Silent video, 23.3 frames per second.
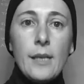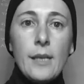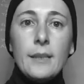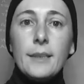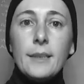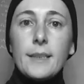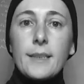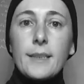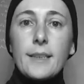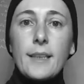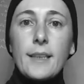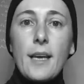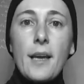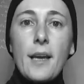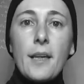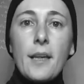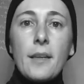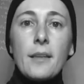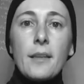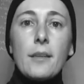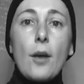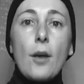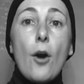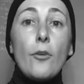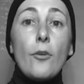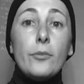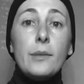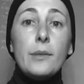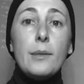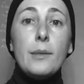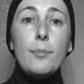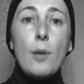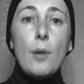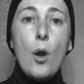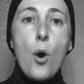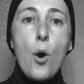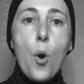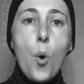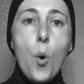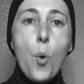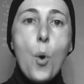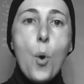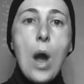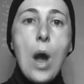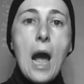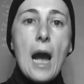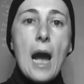The strength of the
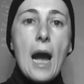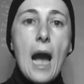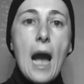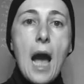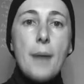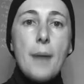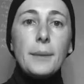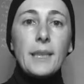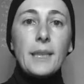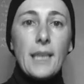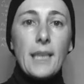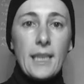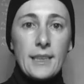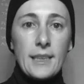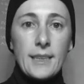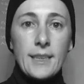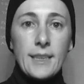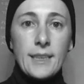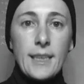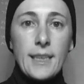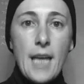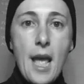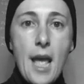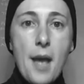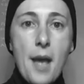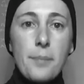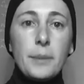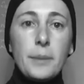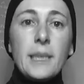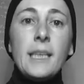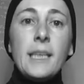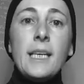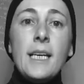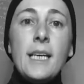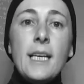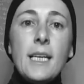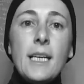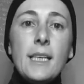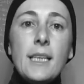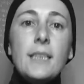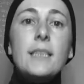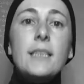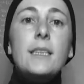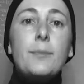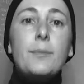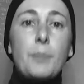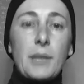blow had upset
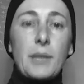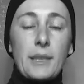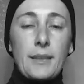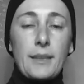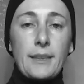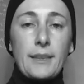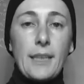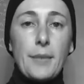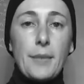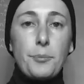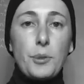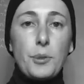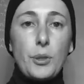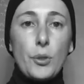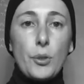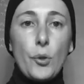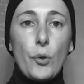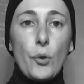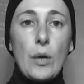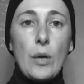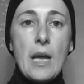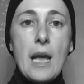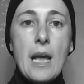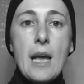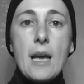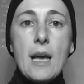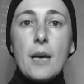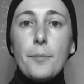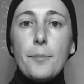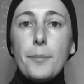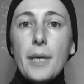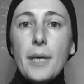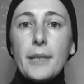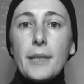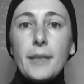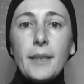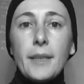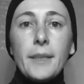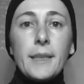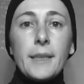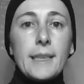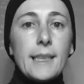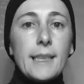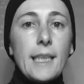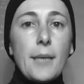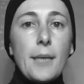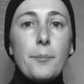his perception, and Beatrice
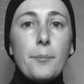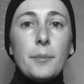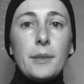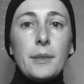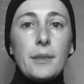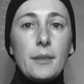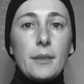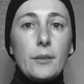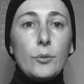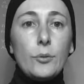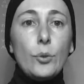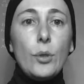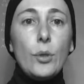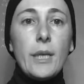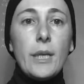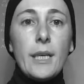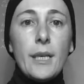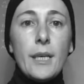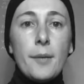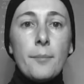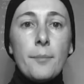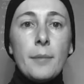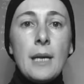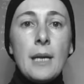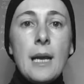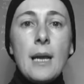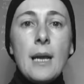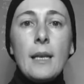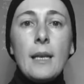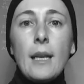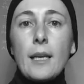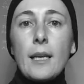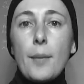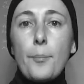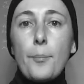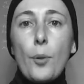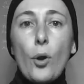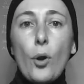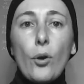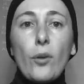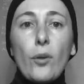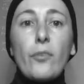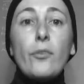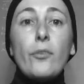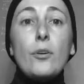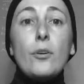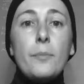seemed to him like a
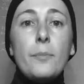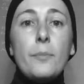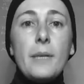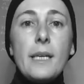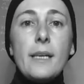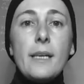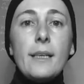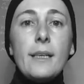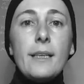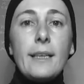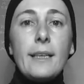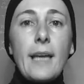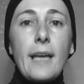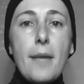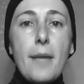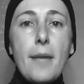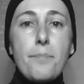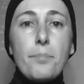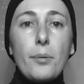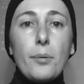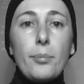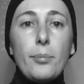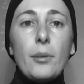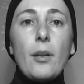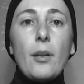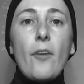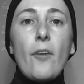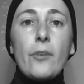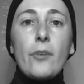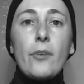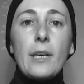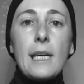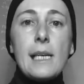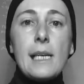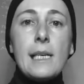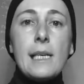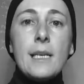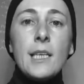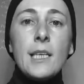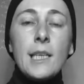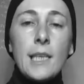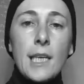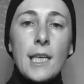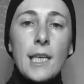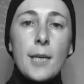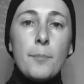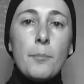powerful being capable of killing
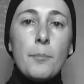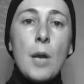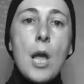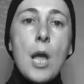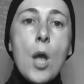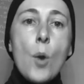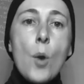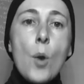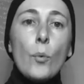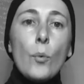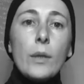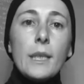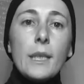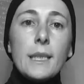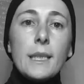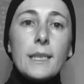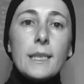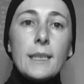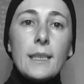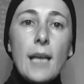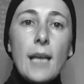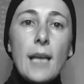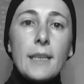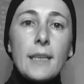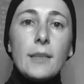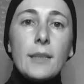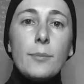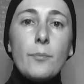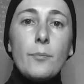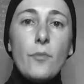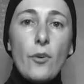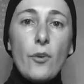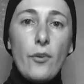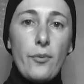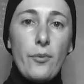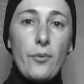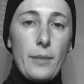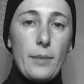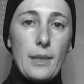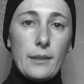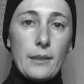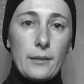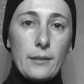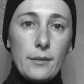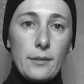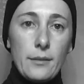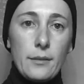him with a slight
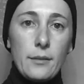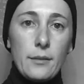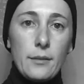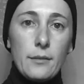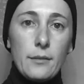movement.